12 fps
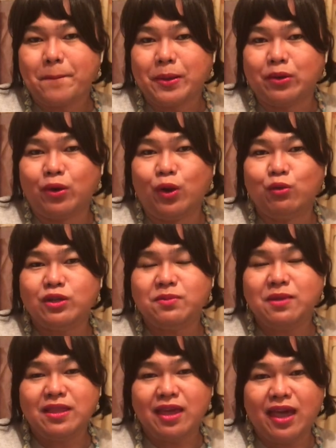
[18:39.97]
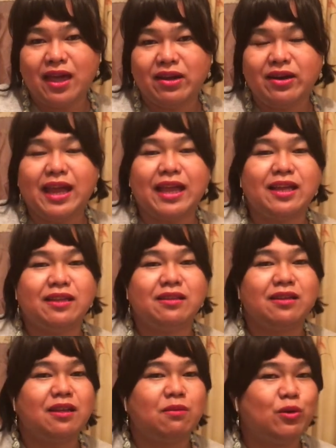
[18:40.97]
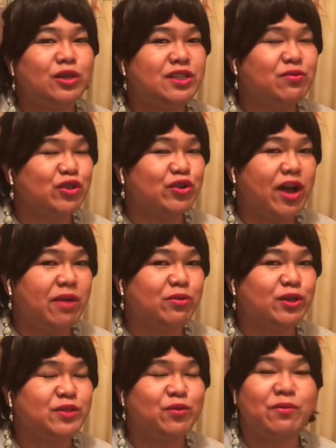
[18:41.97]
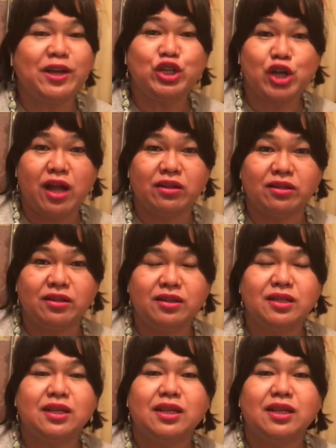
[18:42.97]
you'll always be there and more subscribers for my channel.